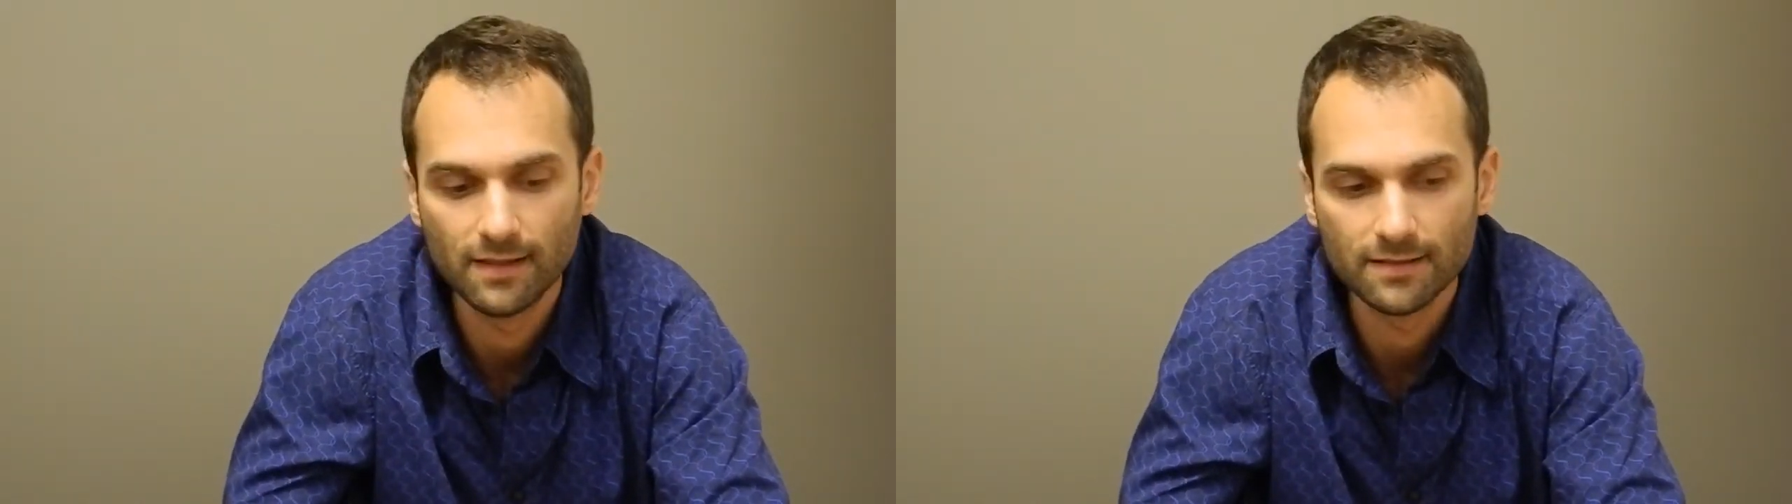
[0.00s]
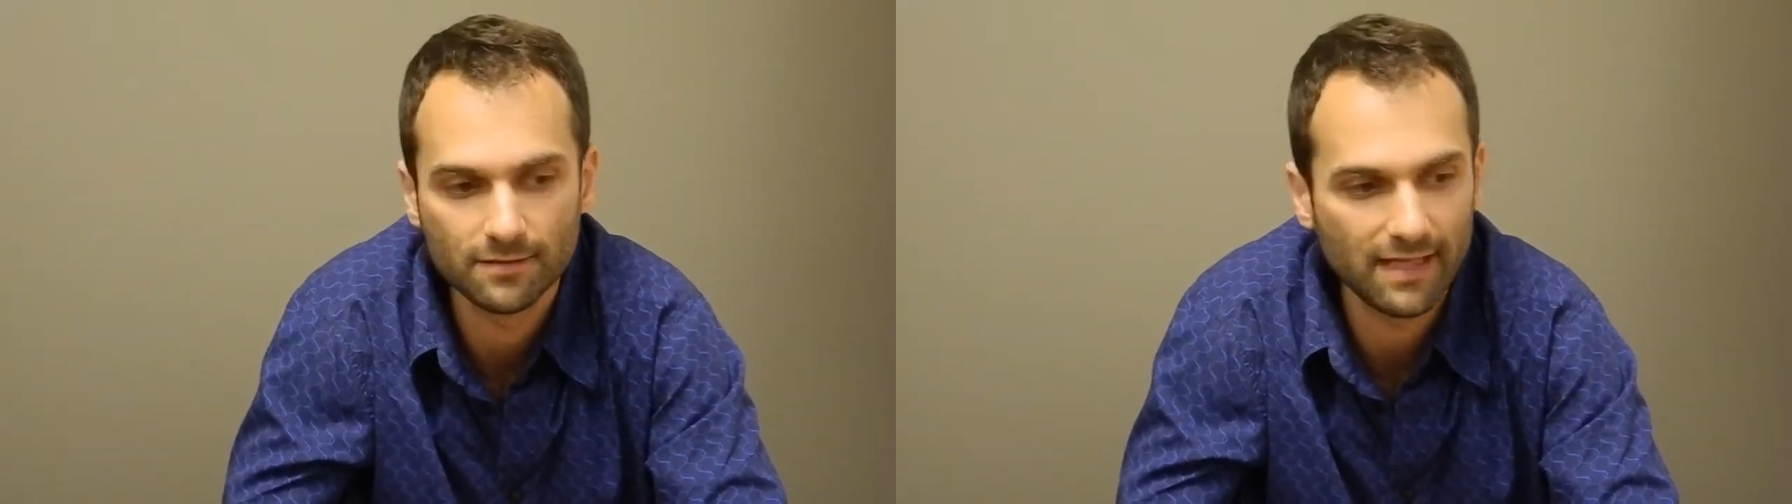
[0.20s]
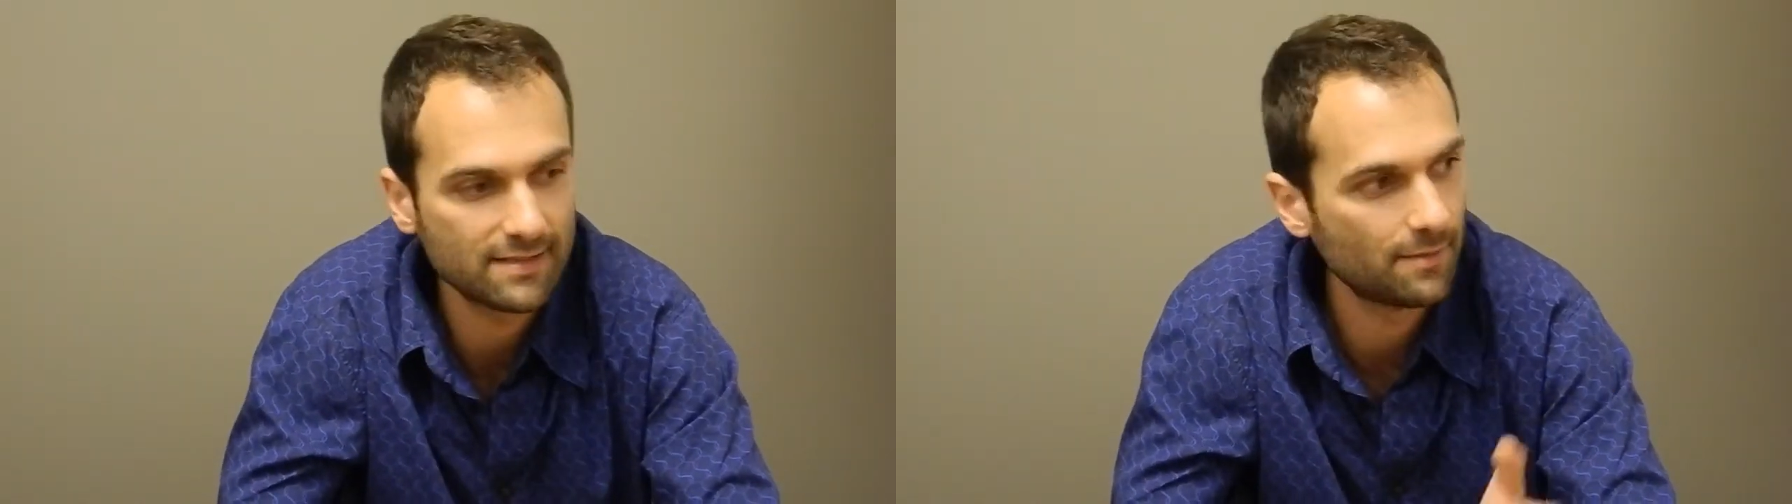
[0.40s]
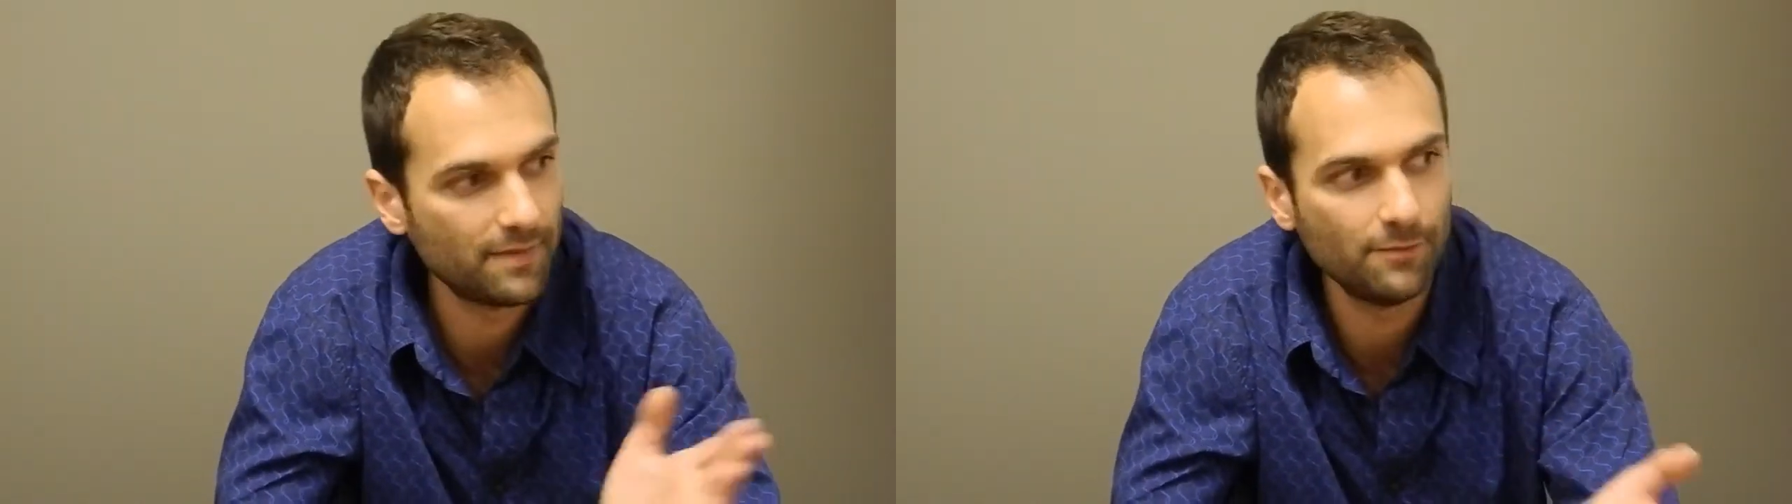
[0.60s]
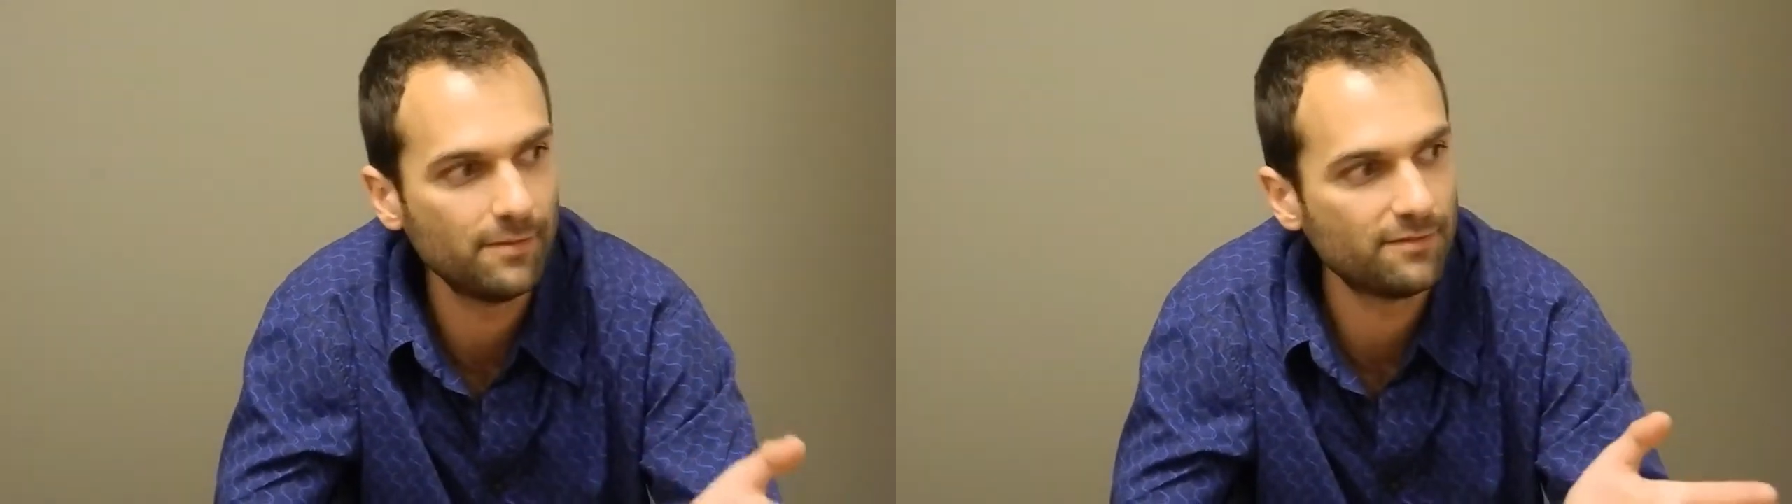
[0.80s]
So that's
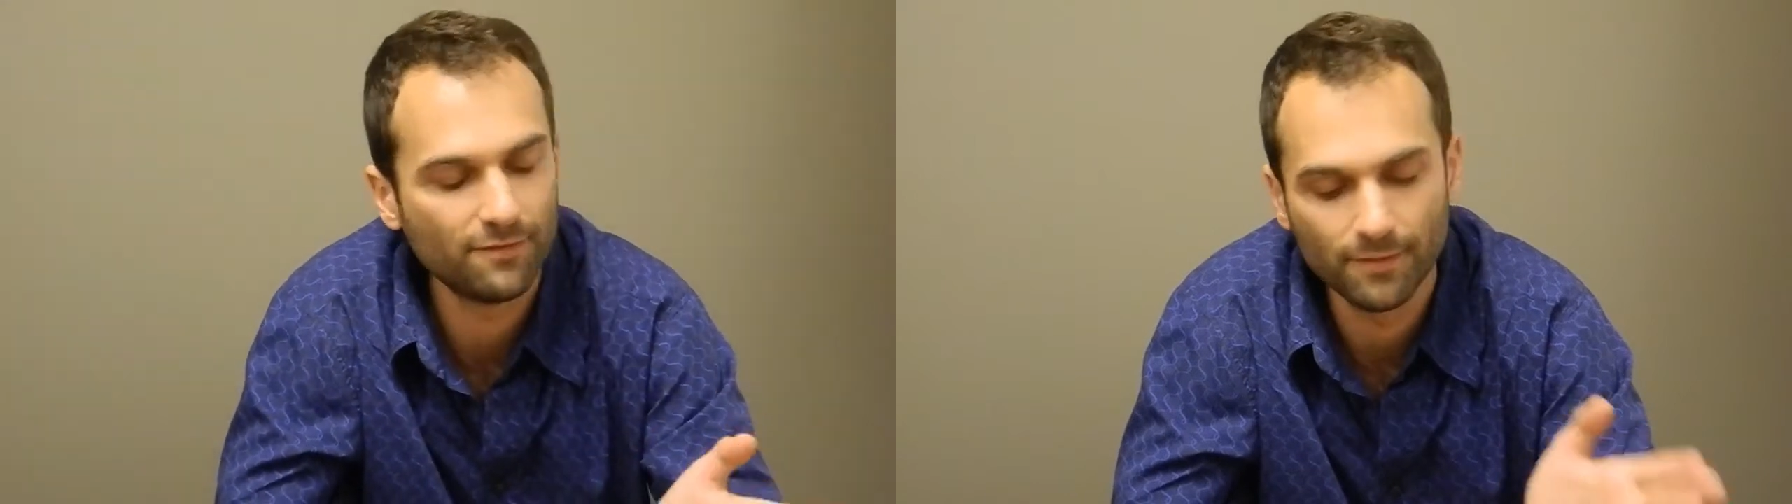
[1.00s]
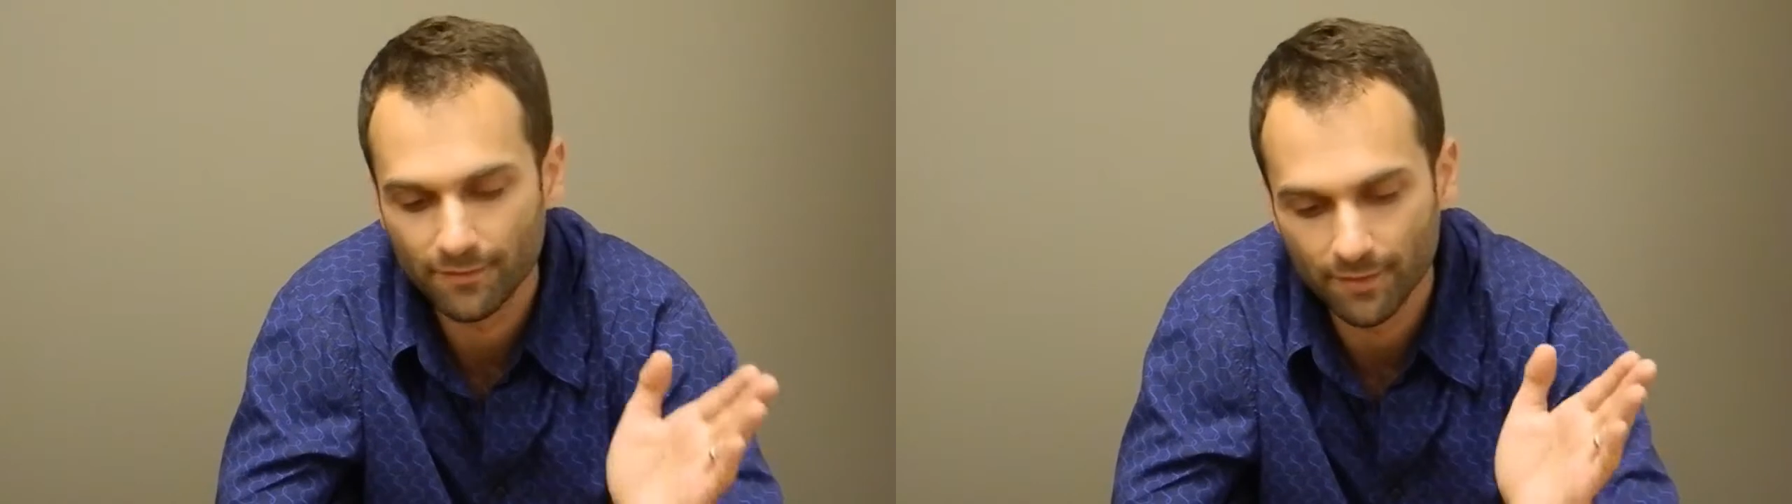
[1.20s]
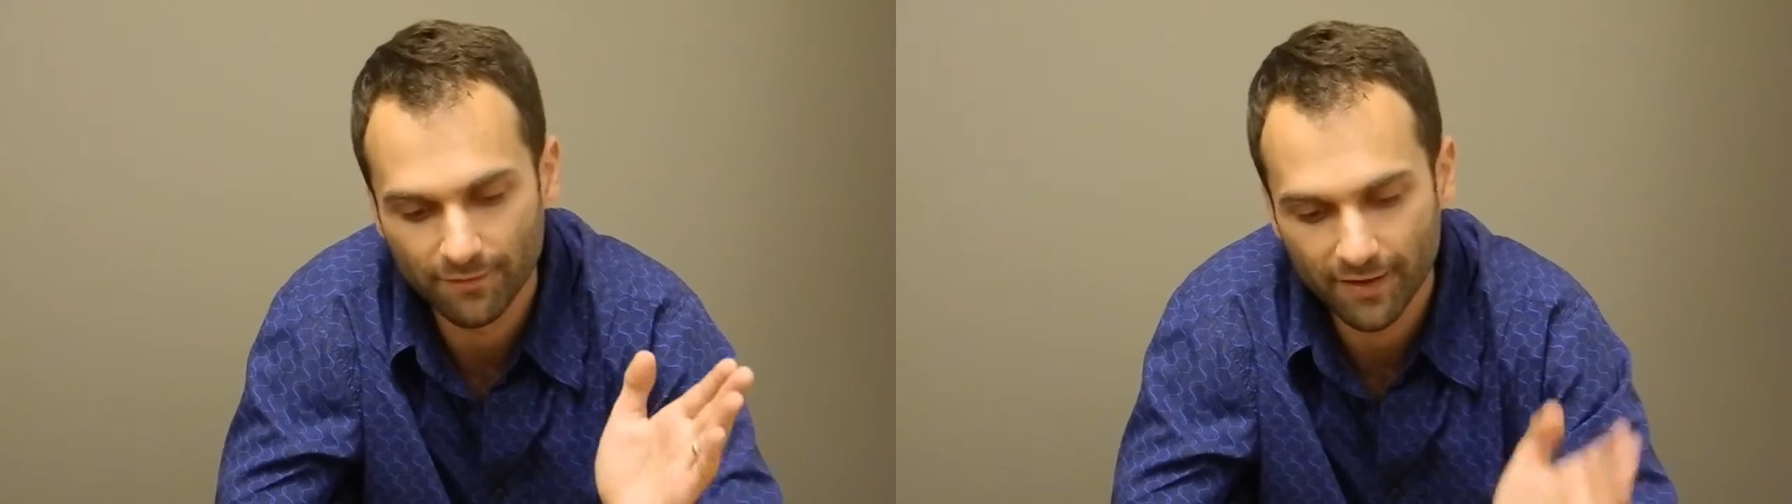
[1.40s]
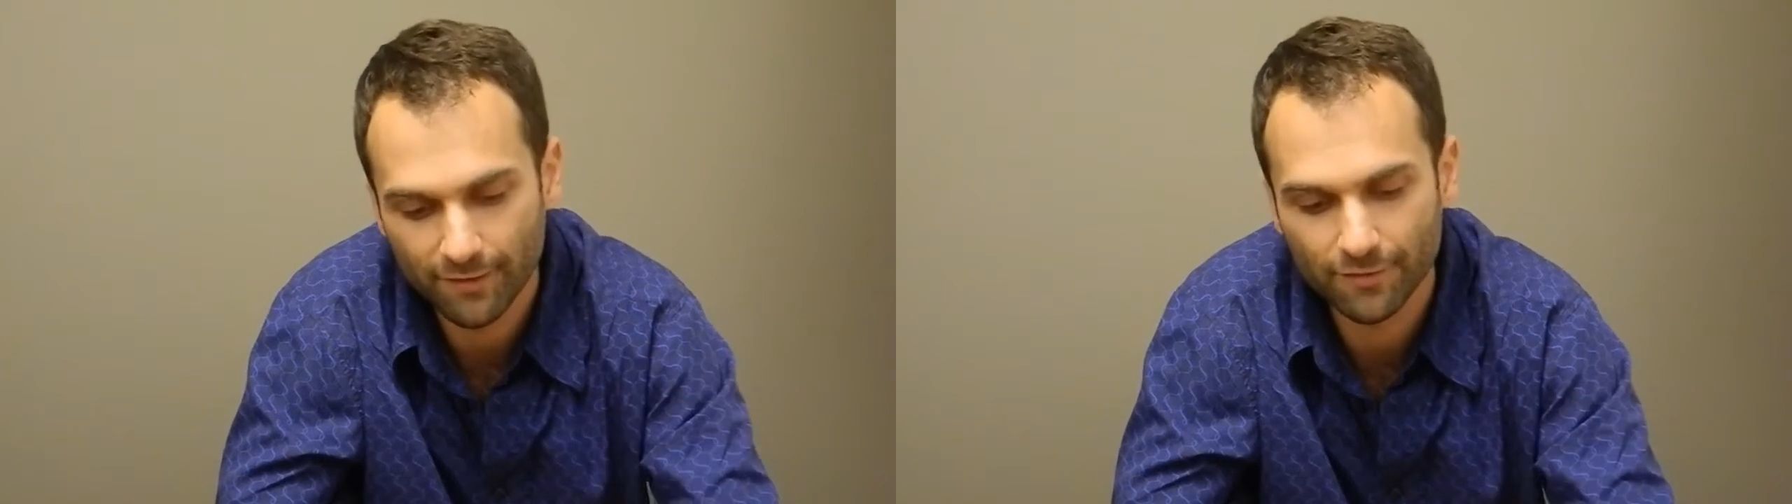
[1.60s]
something from the very